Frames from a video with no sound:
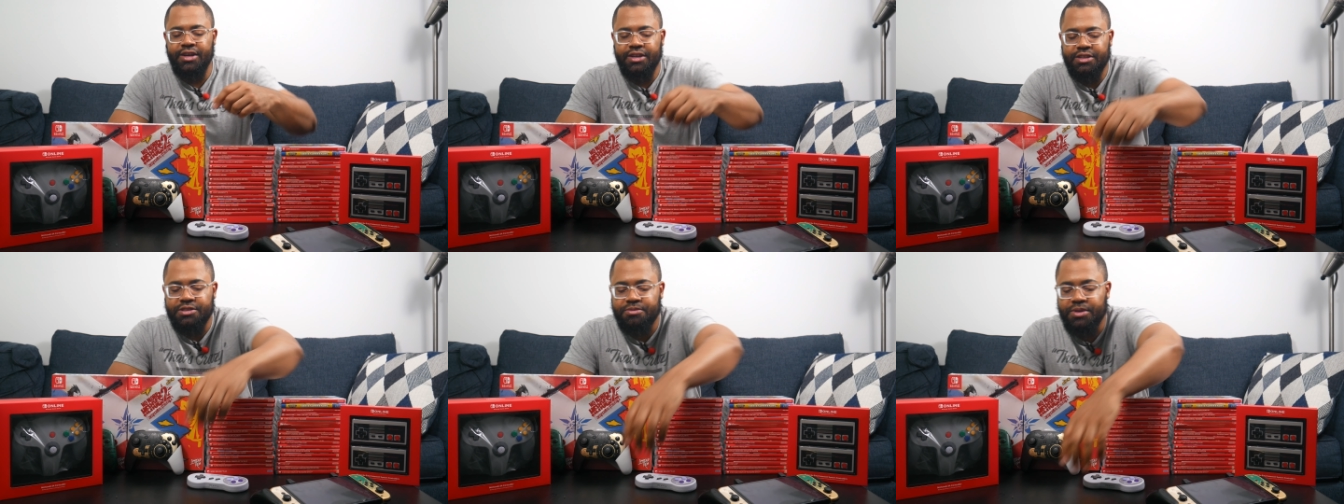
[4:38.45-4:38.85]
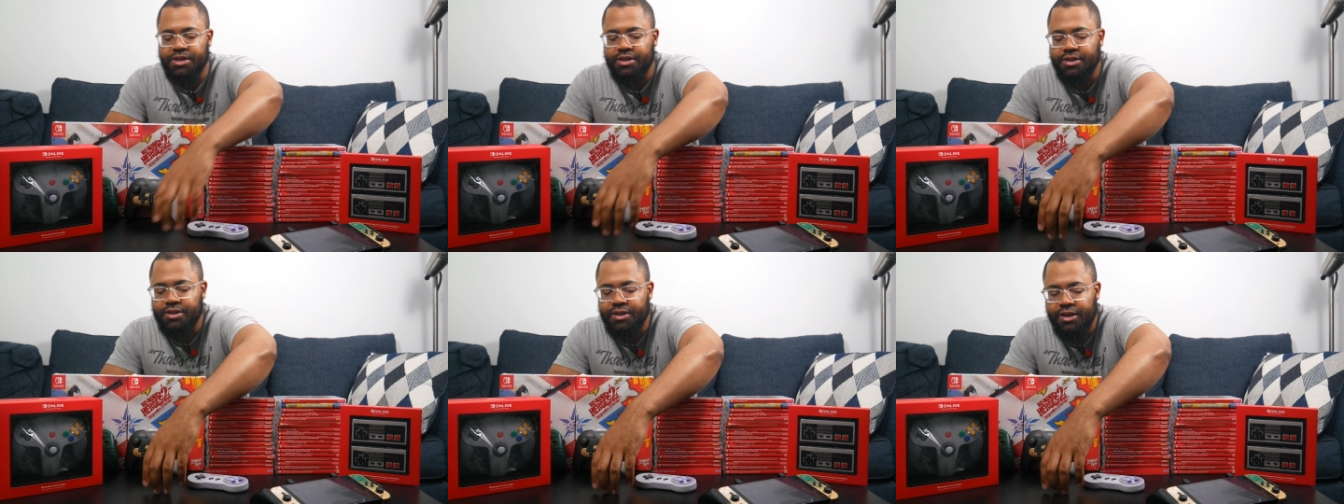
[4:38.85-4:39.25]
Speaking
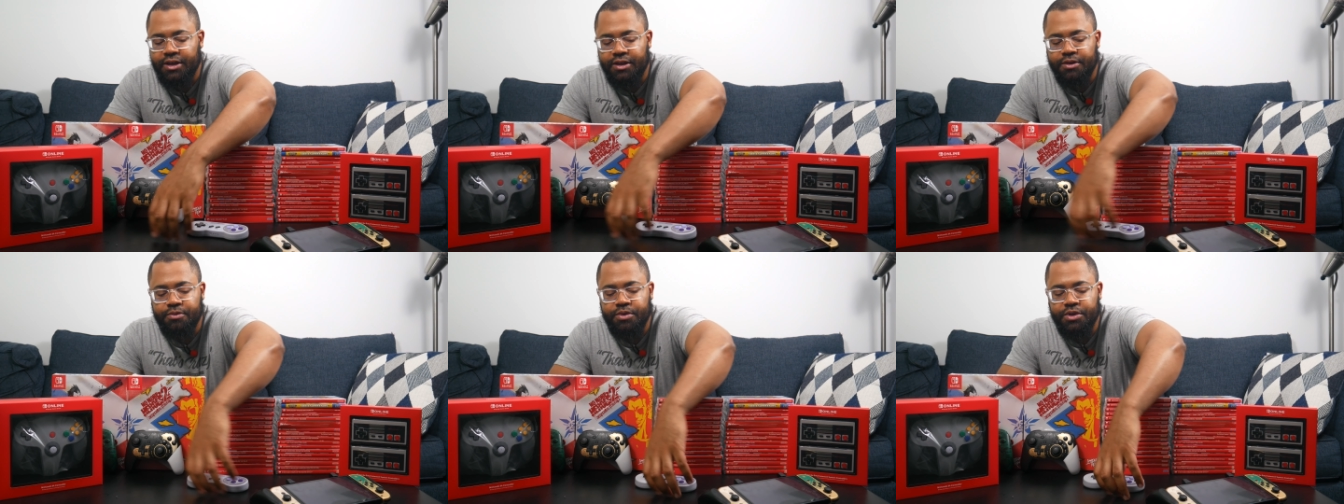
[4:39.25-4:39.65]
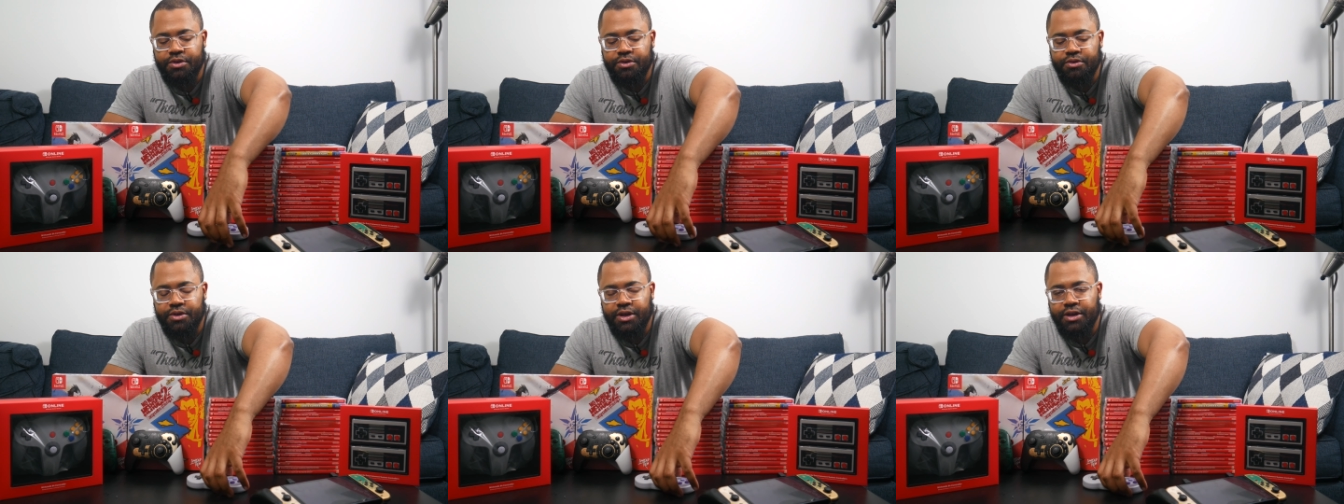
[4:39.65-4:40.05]
of that, we
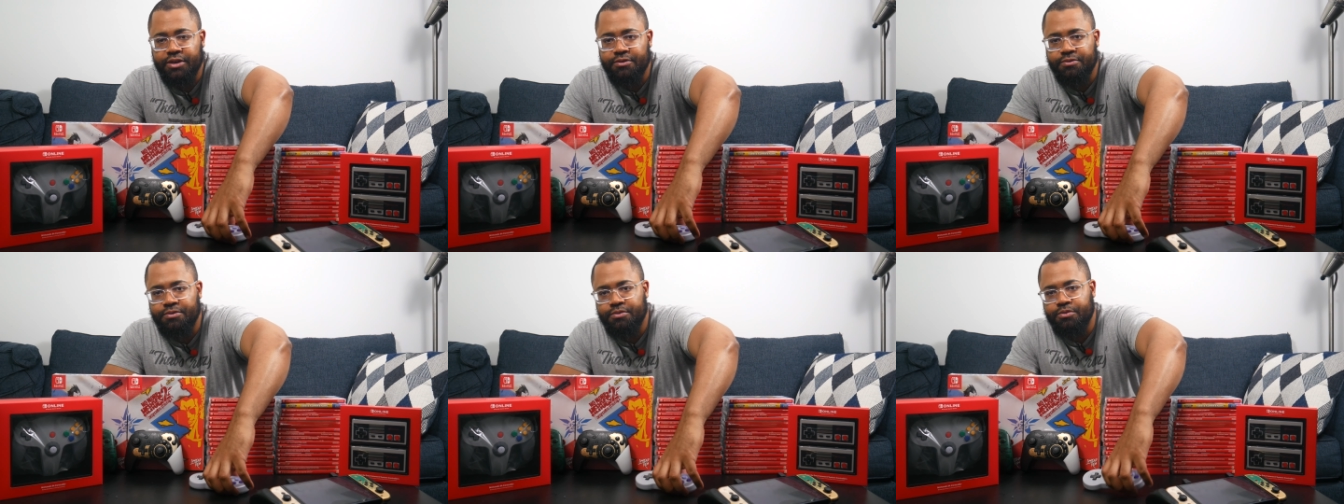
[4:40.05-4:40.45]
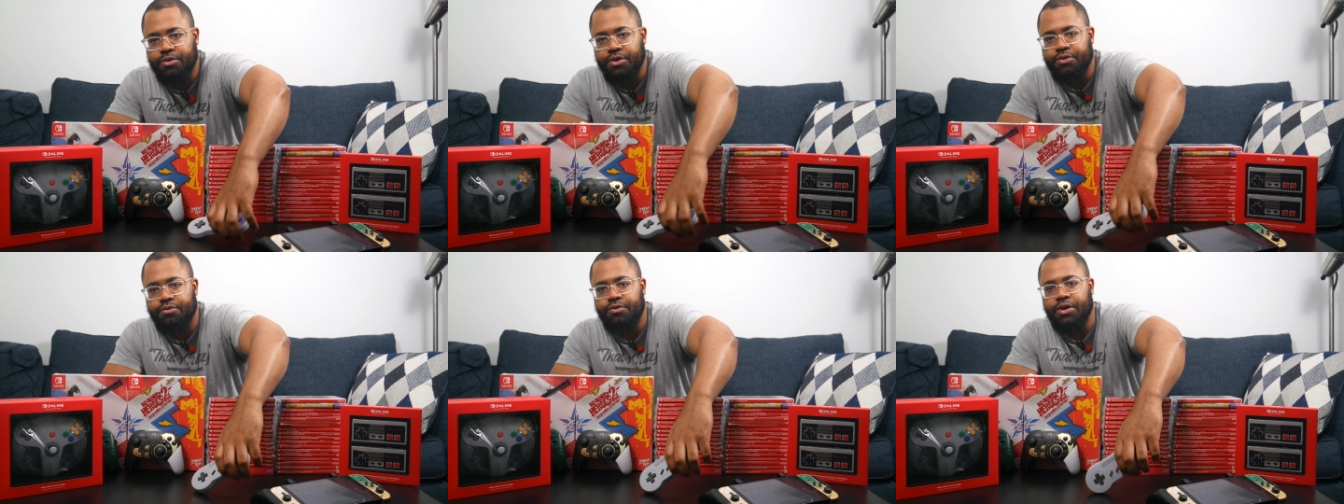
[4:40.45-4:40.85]
do have
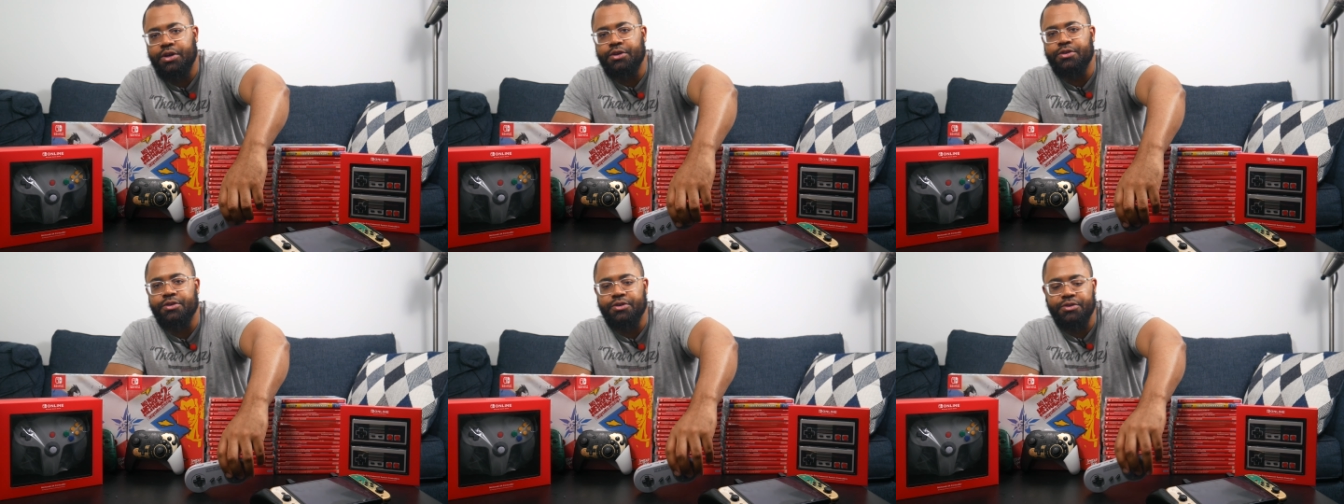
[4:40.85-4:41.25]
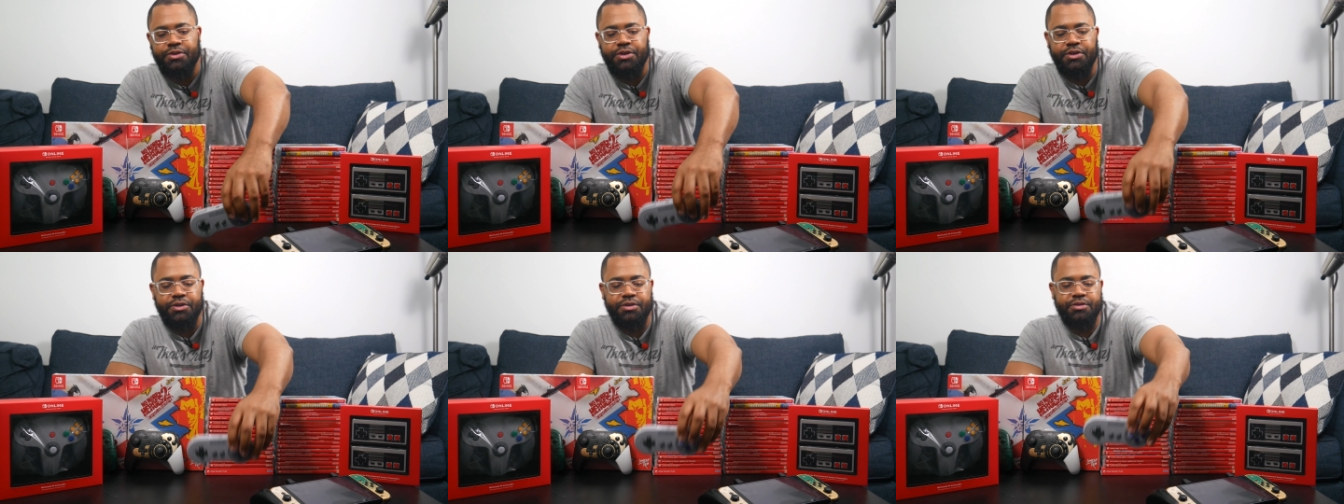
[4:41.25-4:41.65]
what fell
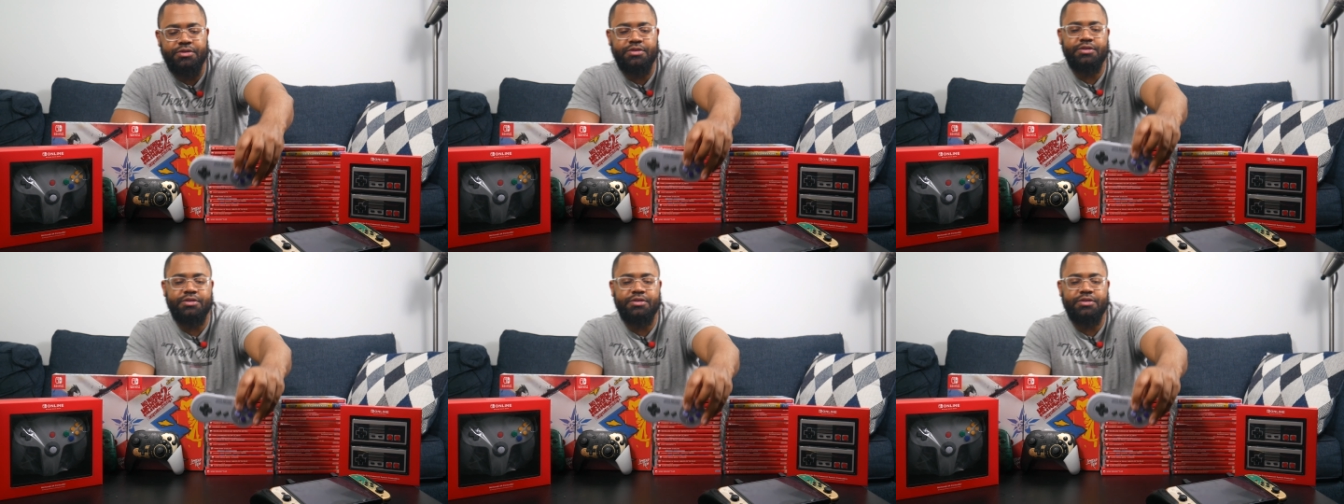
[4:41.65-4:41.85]
earlier